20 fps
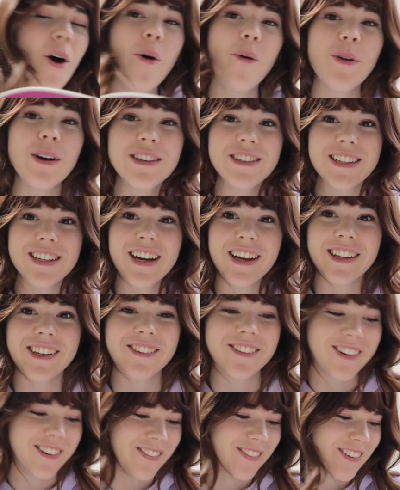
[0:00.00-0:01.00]
always the
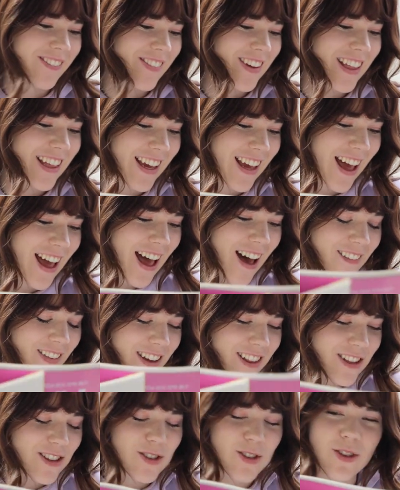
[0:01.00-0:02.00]
other one for me. Like, I have
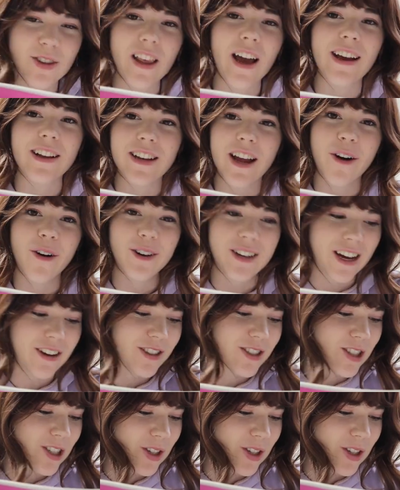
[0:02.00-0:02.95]
like these, I narrow it down to